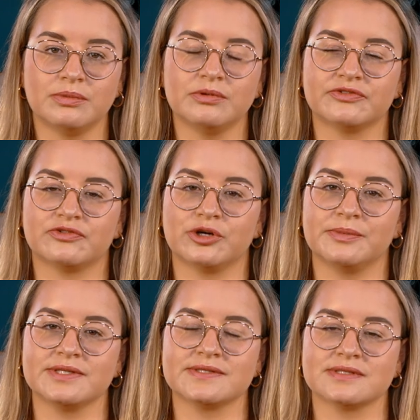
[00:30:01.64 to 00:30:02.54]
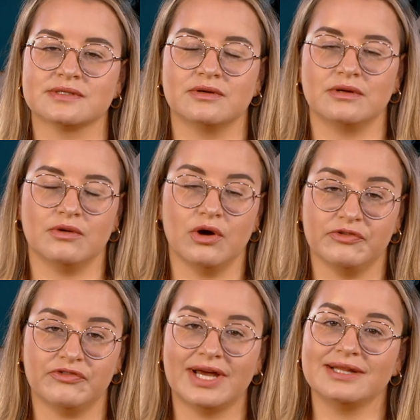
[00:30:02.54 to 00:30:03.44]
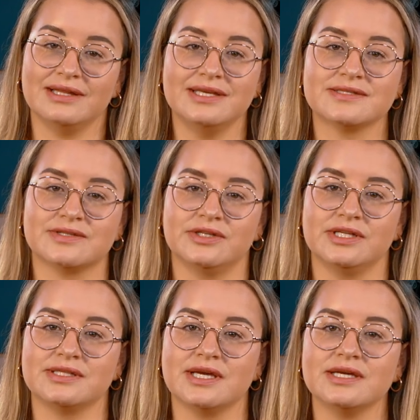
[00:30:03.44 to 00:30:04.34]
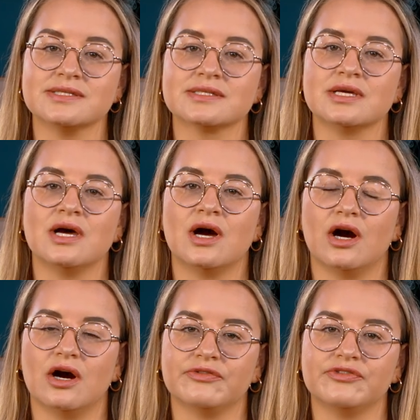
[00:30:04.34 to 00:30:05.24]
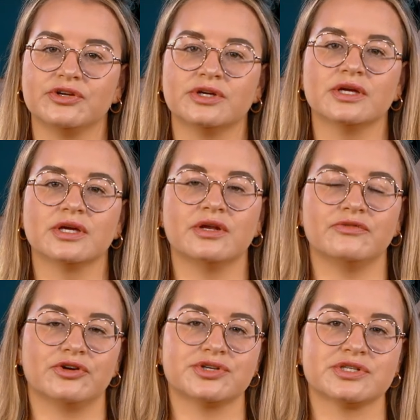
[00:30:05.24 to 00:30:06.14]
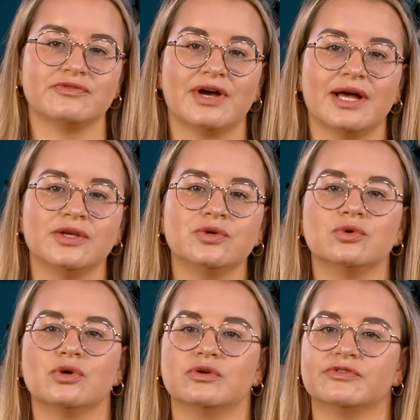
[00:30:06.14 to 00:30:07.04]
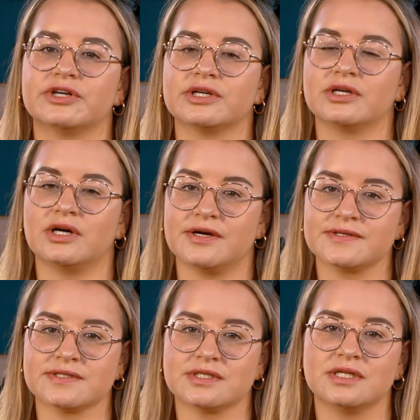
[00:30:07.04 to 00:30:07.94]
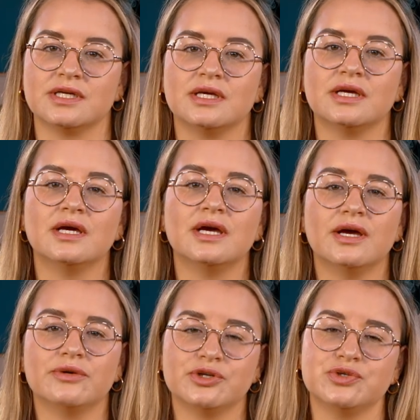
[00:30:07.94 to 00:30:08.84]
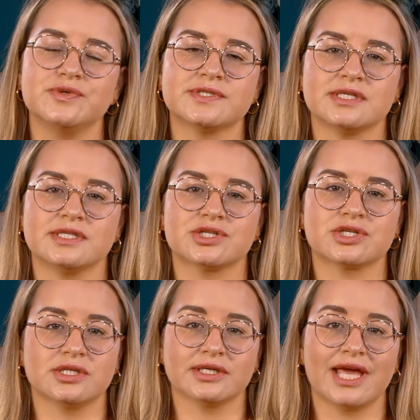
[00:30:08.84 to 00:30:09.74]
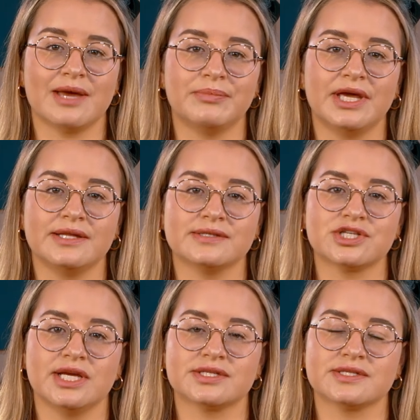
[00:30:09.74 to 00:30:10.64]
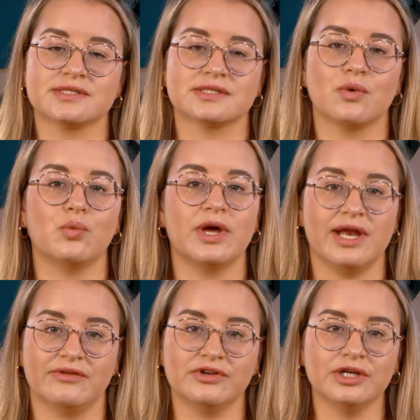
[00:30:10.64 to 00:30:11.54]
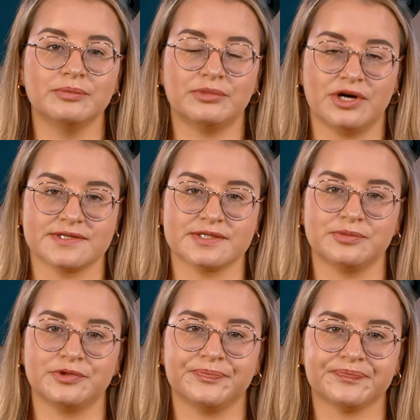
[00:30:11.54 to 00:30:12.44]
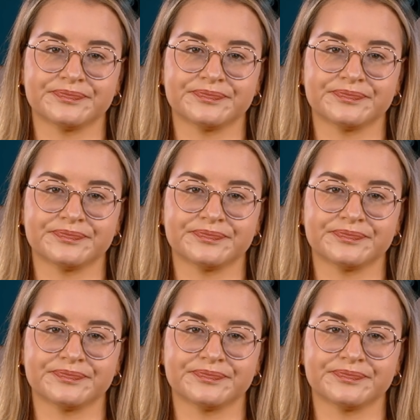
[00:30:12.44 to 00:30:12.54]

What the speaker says: performance of at least 30 days of your conversion value over cost. Reduce additional campaign changes whenever possible.